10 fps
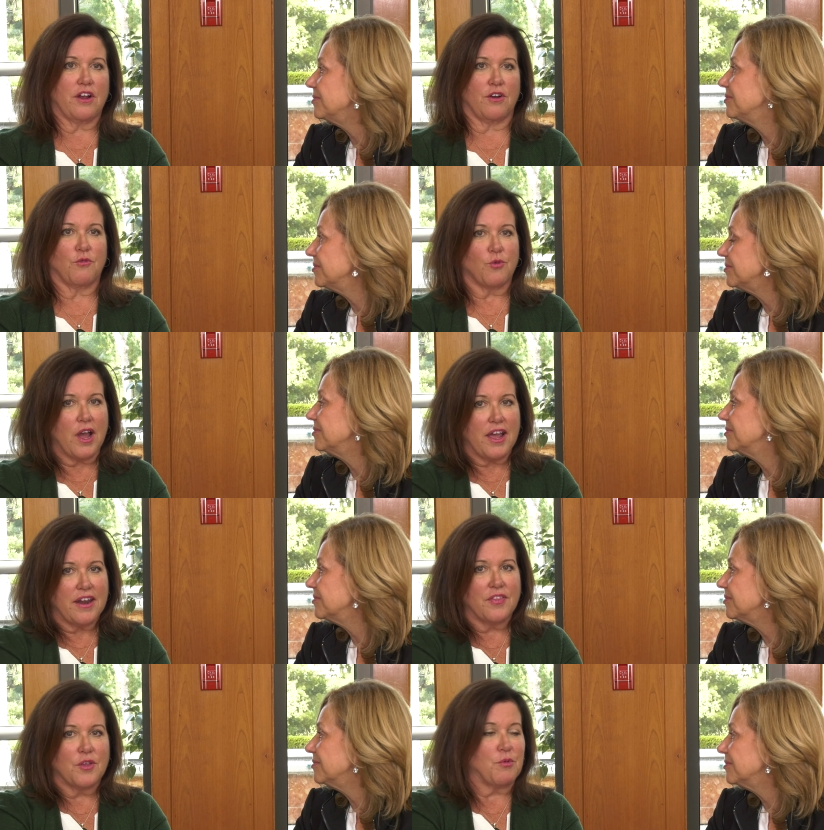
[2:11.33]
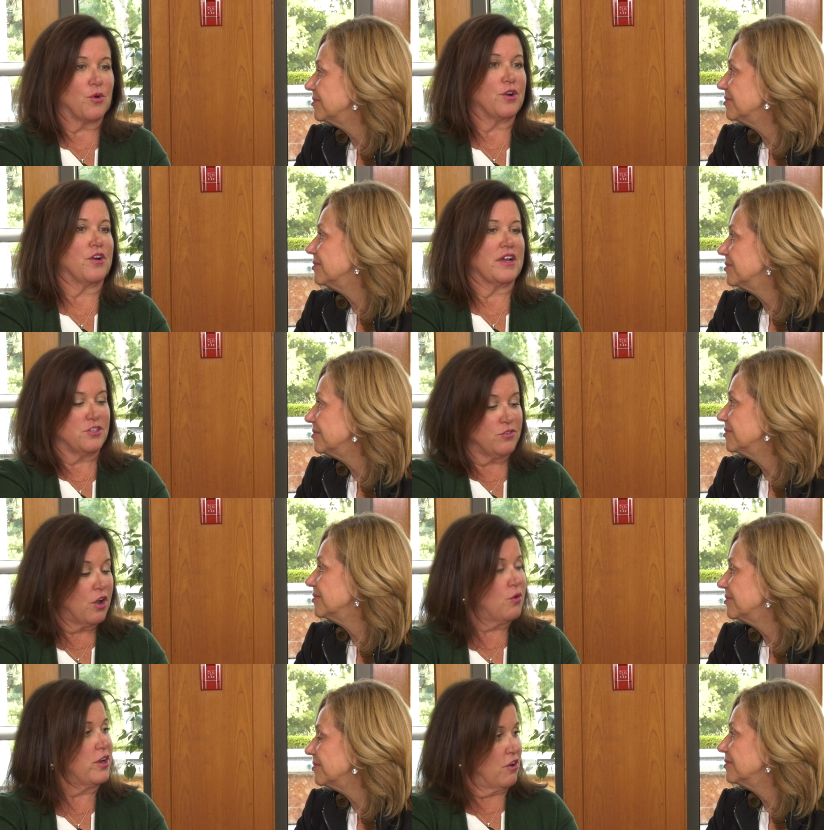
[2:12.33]
Speaker 1: are right on the border. As you
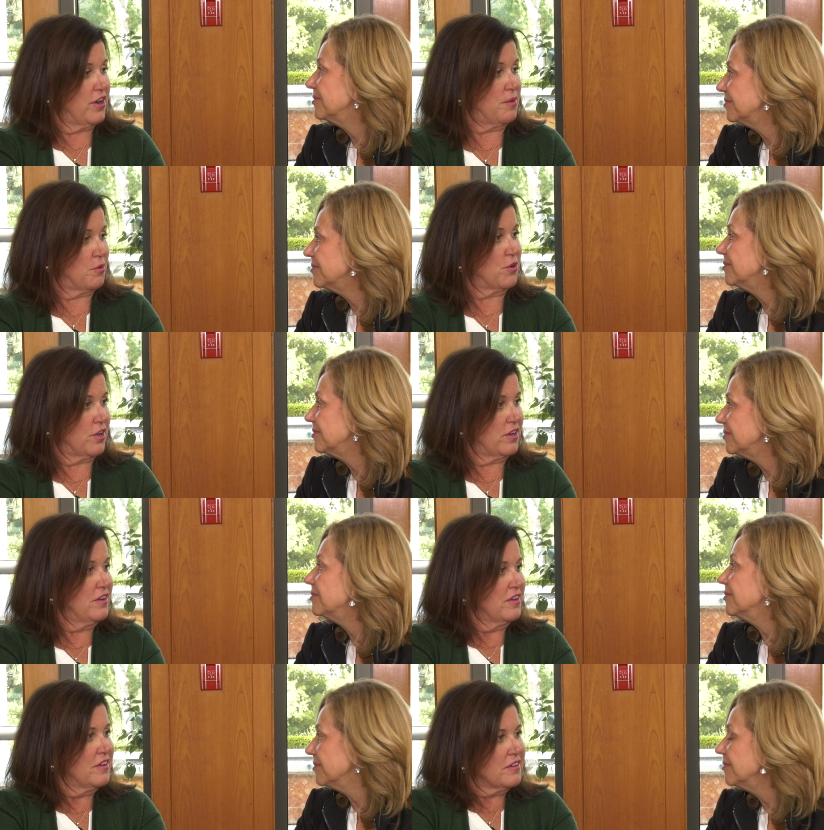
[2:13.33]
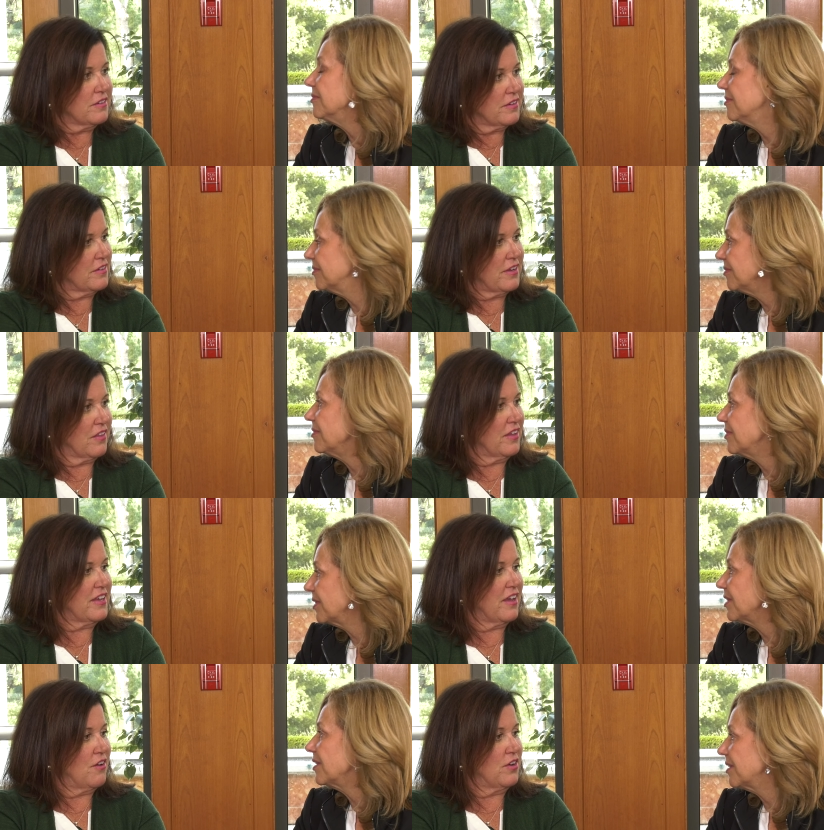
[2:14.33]
know, in our neighborhood, LA
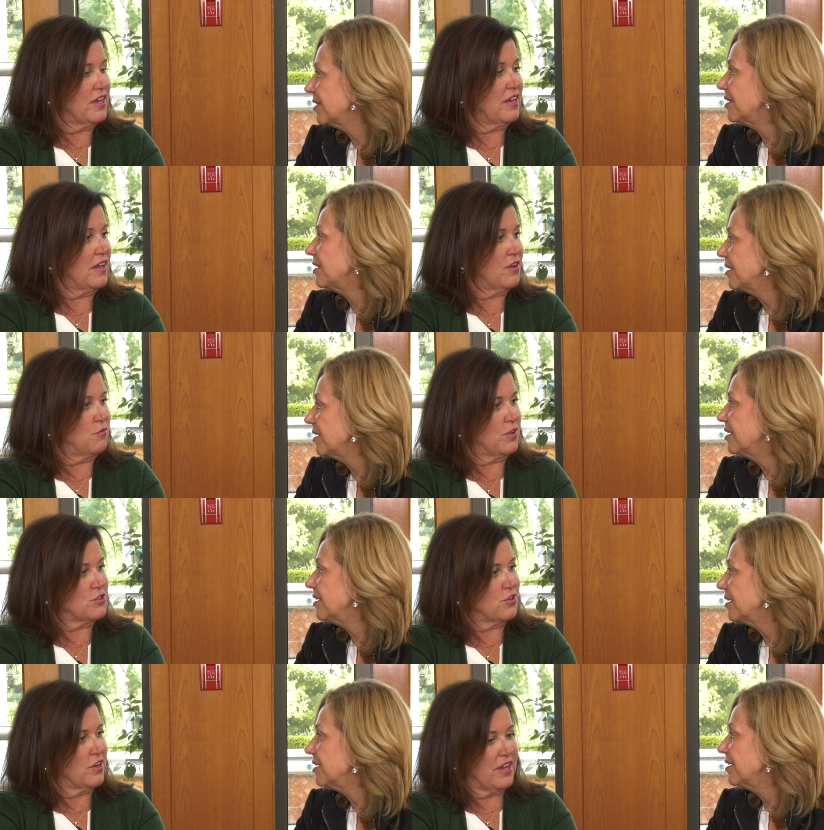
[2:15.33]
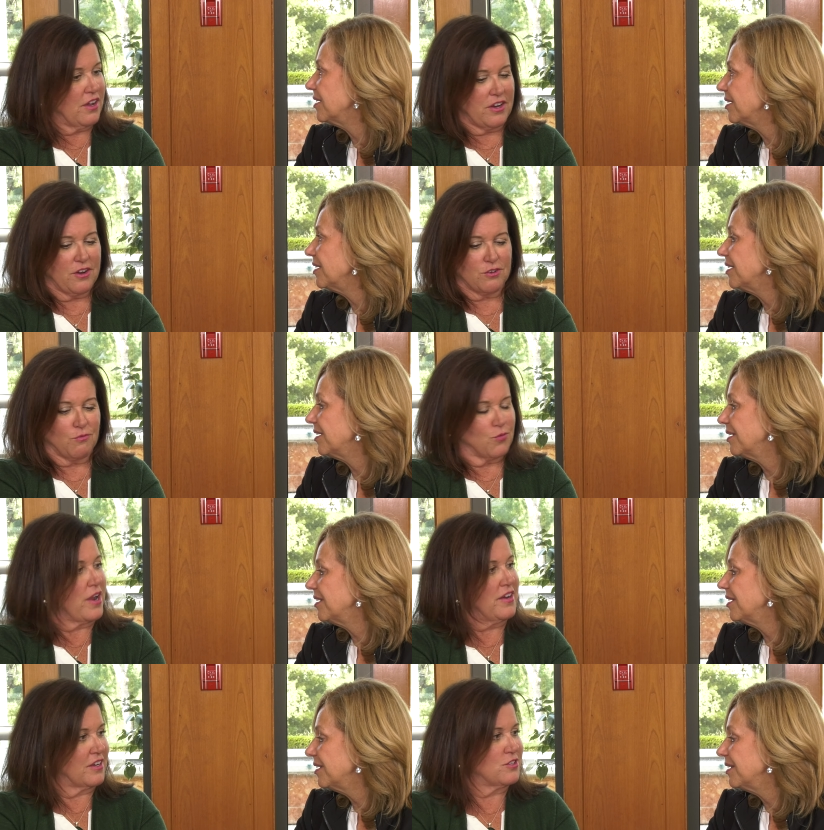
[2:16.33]
County and Ventura County are right
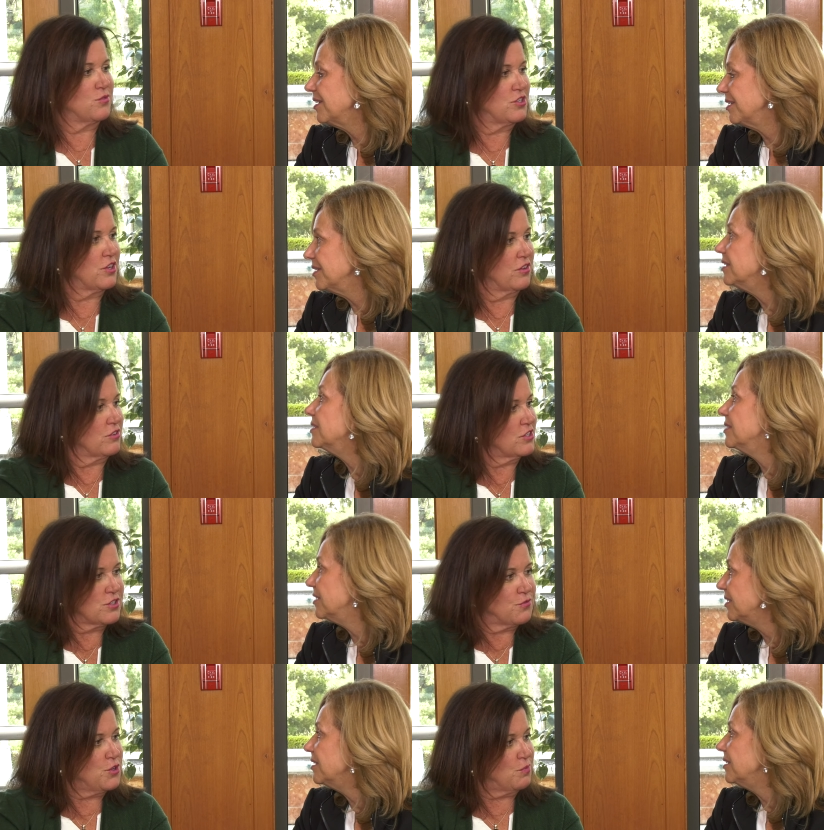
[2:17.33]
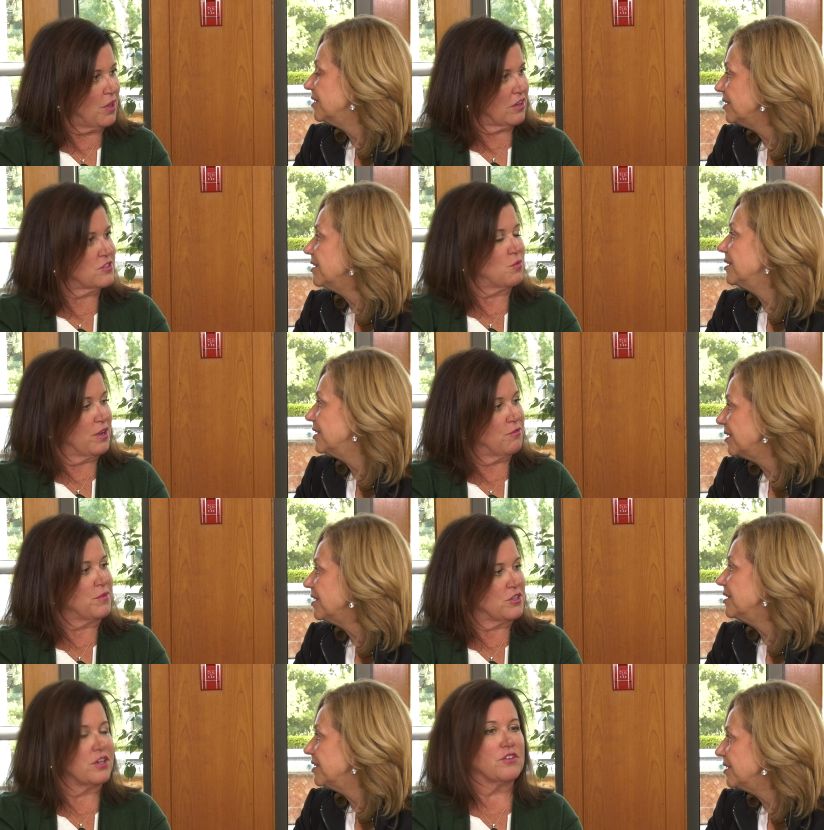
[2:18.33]
next to each other, just a few blocks away from
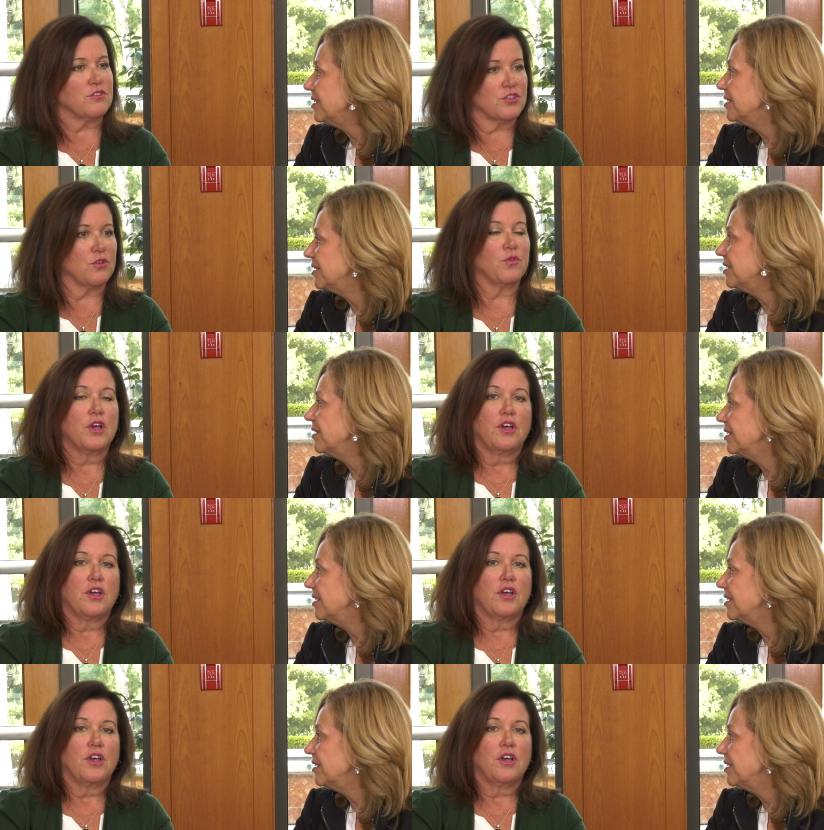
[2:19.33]
each other. So